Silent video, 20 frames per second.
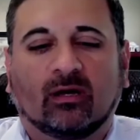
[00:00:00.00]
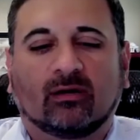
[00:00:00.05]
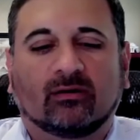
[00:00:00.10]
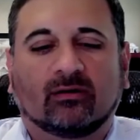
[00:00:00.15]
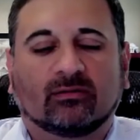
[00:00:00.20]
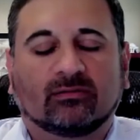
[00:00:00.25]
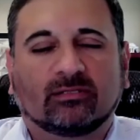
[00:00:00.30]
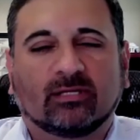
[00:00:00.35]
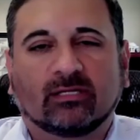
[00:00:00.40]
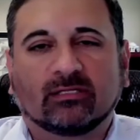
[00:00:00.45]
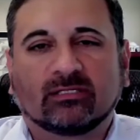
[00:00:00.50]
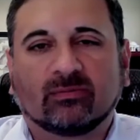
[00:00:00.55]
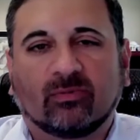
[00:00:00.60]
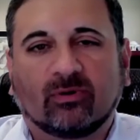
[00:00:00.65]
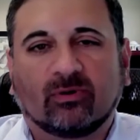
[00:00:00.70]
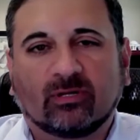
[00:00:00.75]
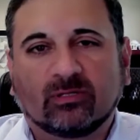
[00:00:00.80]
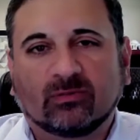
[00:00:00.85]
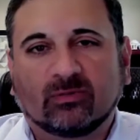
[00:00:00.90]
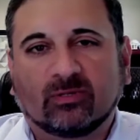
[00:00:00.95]

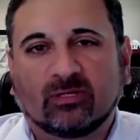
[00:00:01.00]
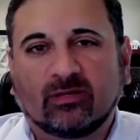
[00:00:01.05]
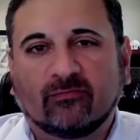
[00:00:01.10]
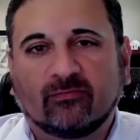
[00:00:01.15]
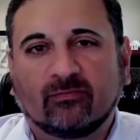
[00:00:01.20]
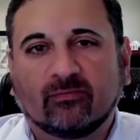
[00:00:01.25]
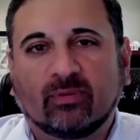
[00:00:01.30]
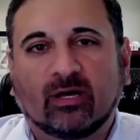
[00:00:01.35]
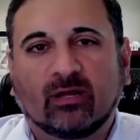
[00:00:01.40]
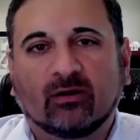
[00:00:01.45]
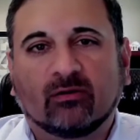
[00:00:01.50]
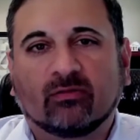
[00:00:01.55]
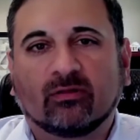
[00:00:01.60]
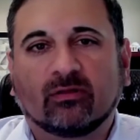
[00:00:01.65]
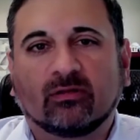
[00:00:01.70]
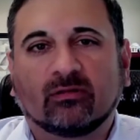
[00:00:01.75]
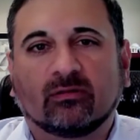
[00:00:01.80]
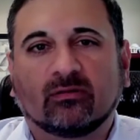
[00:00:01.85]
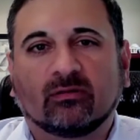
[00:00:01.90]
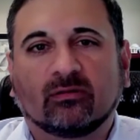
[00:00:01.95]
testimony is even better
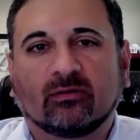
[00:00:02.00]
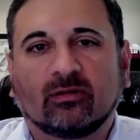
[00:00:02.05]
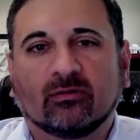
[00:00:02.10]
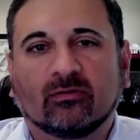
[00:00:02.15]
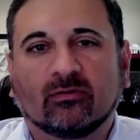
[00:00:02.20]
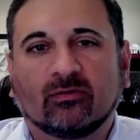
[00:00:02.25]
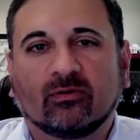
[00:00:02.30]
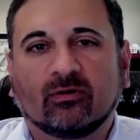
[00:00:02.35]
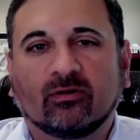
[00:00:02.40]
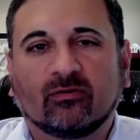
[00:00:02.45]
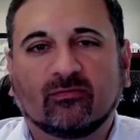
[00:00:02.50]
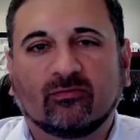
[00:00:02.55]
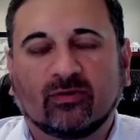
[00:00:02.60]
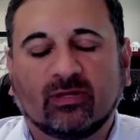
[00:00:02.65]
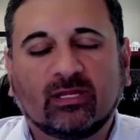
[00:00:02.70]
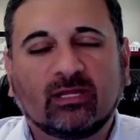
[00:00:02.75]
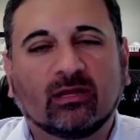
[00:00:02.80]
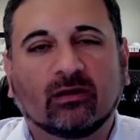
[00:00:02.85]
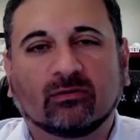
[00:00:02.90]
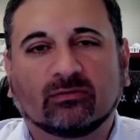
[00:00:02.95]
than, doing a
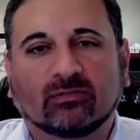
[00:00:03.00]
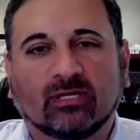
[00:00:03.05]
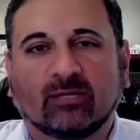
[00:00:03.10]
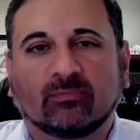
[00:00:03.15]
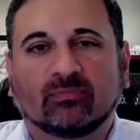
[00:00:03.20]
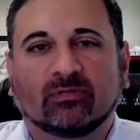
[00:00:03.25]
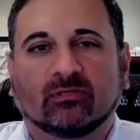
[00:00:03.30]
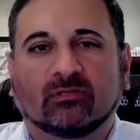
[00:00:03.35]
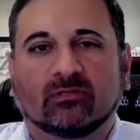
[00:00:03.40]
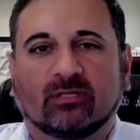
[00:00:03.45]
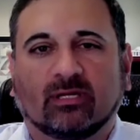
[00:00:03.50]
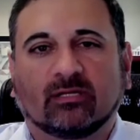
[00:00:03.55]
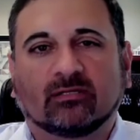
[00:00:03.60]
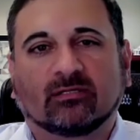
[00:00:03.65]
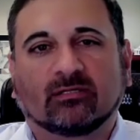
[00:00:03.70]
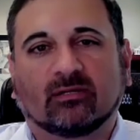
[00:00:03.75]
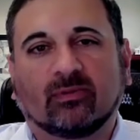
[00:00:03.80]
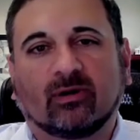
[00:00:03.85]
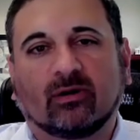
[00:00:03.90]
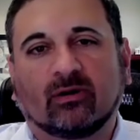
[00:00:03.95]
videotaped
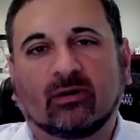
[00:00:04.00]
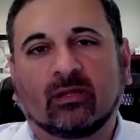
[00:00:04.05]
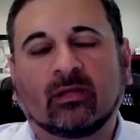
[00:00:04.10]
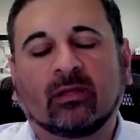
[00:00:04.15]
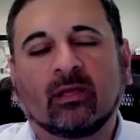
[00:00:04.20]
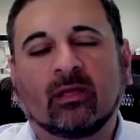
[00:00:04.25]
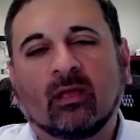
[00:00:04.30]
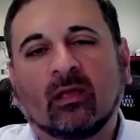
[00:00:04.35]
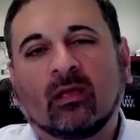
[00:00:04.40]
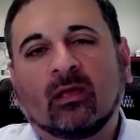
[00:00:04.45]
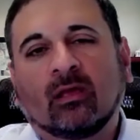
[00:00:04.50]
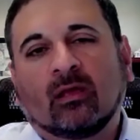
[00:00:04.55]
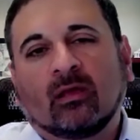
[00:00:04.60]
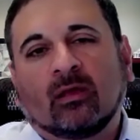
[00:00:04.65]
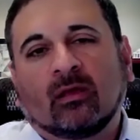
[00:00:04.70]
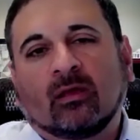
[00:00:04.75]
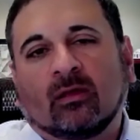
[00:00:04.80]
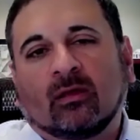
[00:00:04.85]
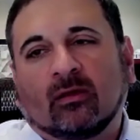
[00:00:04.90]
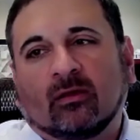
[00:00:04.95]
testimony.
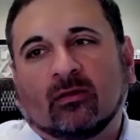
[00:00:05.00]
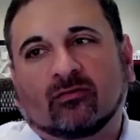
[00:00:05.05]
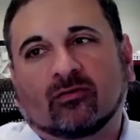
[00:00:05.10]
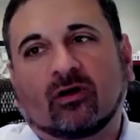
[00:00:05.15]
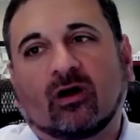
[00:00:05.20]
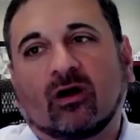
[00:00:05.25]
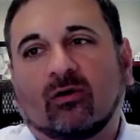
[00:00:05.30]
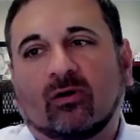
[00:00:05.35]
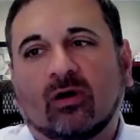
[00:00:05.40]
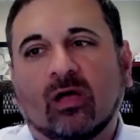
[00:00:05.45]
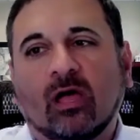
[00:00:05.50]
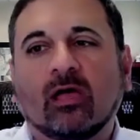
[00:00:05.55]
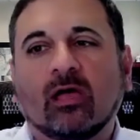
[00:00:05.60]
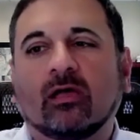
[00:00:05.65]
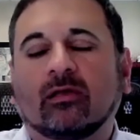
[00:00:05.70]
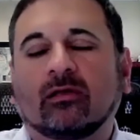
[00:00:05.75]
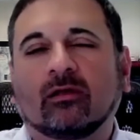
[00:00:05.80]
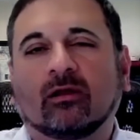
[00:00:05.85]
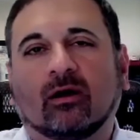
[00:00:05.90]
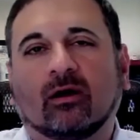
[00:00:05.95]
So,
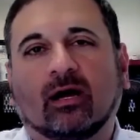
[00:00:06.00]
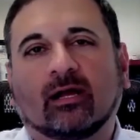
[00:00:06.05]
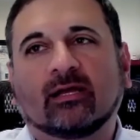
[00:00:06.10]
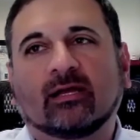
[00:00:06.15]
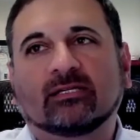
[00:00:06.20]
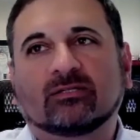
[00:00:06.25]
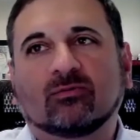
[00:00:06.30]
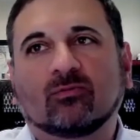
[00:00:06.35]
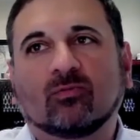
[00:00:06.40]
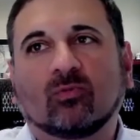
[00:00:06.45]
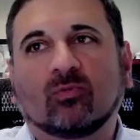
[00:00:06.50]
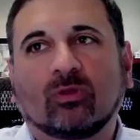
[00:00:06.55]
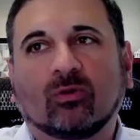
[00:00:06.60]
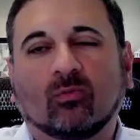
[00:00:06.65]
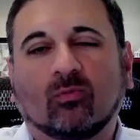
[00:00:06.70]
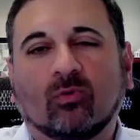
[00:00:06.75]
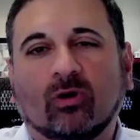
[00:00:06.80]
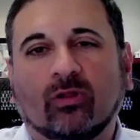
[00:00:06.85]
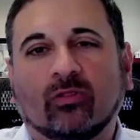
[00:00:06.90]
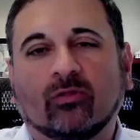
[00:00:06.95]
I guess,
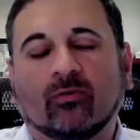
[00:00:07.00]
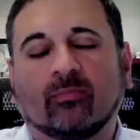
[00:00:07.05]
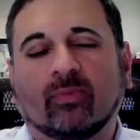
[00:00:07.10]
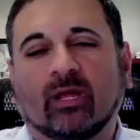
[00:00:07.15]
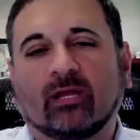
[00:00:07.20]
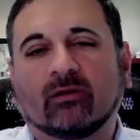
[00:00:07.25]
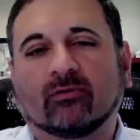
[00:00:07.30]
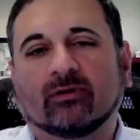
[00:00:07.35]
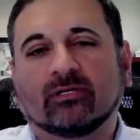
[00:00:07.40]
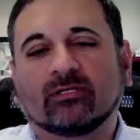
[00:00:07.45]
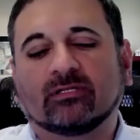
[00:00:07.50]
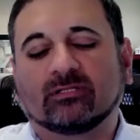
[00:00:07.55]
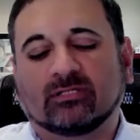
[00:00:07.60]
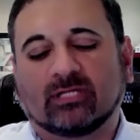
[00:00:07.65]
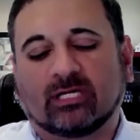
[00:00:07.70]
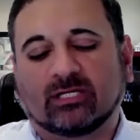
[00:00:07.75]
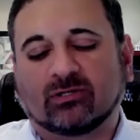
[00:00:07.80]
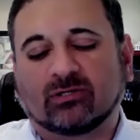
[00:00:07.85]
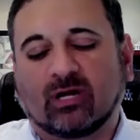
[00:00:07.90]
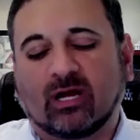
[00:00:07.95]
one of the main reasons
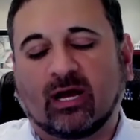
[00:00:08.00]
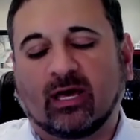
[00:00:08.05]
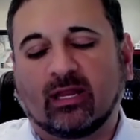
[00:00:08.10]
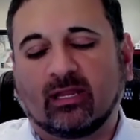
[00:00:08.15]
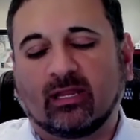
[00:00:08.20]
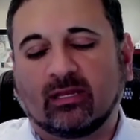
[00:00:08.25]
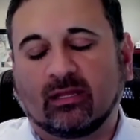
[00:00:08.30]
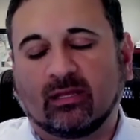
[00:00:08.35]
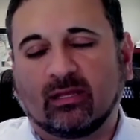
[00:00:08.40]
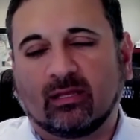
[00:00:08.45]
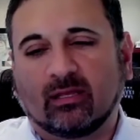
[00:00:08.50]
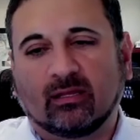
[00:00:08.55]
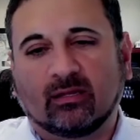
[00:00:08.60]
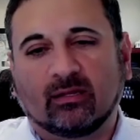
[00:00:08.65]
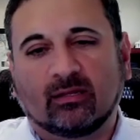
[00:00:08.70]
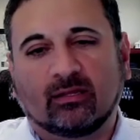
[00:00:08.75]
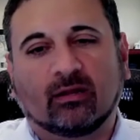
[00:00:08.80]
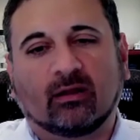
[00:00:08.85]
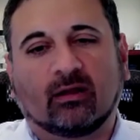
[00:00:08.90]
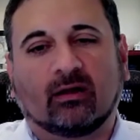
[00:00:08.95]
I tried it,
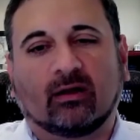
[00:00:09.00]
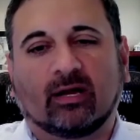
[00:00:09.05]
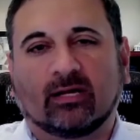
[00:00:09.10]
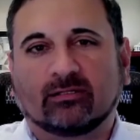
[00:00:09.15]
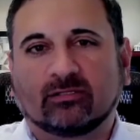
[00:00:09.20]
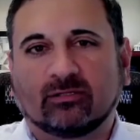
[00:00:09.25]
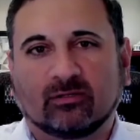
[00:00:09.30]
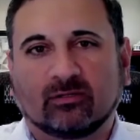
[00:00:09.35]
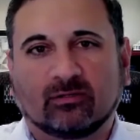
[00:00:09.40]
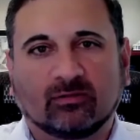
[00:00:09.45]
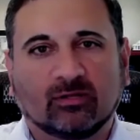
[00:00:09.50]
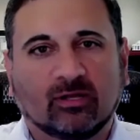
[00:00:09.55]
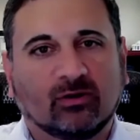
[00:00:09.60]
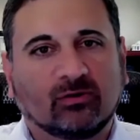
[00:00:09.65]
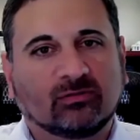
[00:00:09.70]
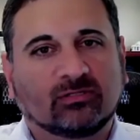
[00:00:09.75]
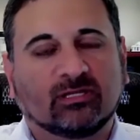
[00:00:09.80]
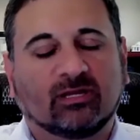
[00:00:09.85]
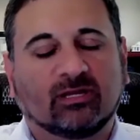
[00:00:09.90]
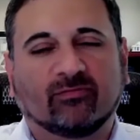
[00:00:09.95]
and, I took
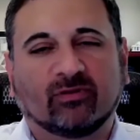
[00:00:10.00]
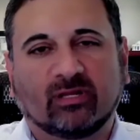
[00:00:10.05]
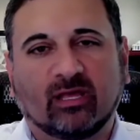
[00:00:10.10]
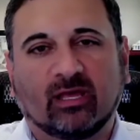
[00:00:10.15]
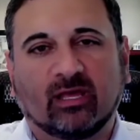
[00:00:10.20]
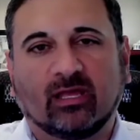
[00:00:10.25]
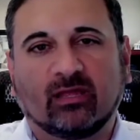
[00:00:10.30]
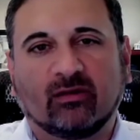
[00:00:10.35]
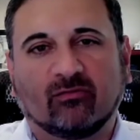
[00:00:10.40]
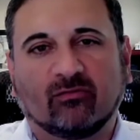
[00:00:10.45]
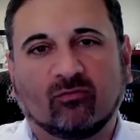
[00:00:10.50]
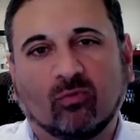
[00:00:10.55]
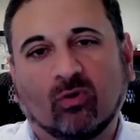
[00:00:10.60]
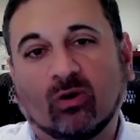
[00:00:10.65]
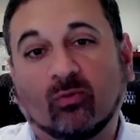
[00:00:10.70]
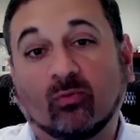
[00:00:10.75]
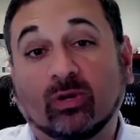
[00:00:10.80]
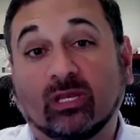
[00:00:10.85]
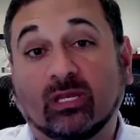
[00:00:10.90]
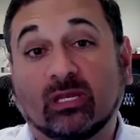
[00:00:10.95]
notes every day of
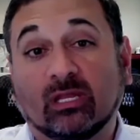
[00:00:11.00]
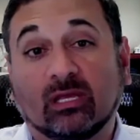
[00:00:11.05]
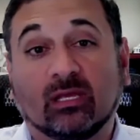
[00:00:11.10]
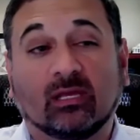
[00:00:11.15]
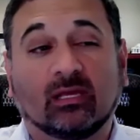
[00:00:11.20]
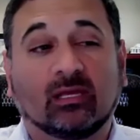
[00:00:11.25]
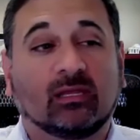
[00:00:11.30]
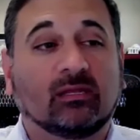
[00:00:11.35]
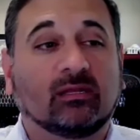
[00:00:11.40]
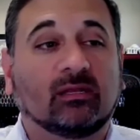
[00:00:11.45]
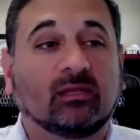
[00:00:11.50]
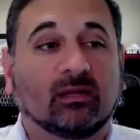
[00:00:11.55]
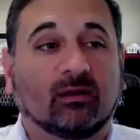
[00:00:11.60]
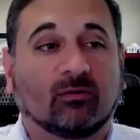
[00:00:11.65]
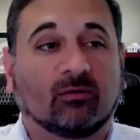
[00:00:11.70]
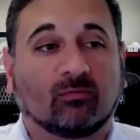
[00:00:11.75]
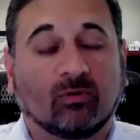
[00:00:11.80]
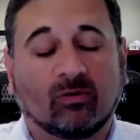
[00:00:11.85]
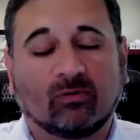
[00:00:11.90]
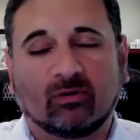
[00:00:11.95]
what we did, and I
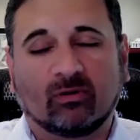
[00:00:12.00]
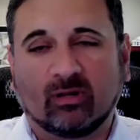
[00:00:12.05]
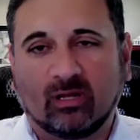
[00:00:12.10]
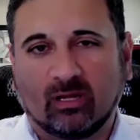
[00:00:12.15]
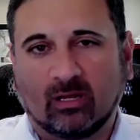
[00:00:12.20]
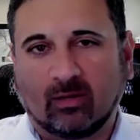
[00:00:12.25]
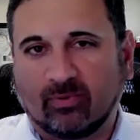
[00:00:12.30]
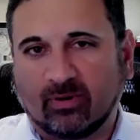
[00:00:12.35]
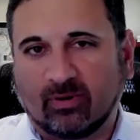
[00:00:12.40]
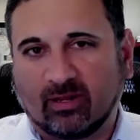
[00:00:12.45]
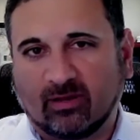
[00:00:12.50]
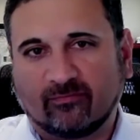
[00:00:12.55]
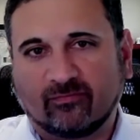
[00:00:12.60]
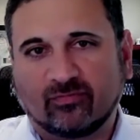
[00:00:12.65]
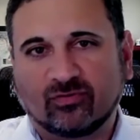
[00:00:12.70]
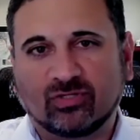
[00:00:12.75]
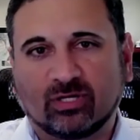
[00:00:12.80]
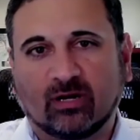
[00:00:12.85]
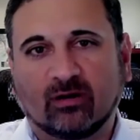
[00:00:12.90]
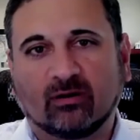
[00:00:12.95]
wrote it up and I've
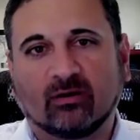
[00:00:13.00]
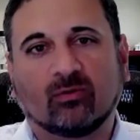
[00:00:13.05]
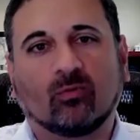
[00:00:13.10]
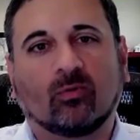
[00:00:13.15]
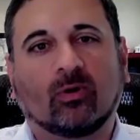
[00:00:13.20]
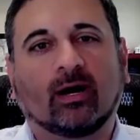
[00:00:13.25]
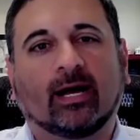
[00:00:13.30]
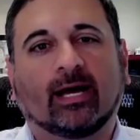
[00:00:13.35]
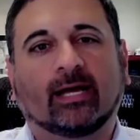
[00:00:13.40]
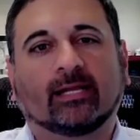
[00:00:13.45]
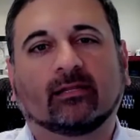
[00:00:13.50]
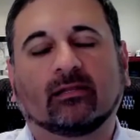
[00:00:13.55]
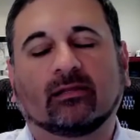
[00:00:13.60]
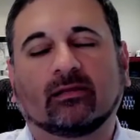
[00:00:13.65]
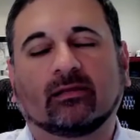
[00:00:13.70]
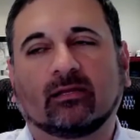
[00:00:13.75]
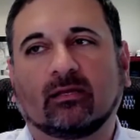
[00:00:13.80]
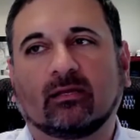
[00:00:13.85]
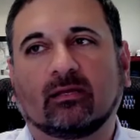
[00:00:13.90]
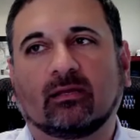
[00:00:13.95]
shared it
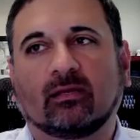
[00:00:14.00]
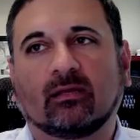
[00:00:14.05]
widely,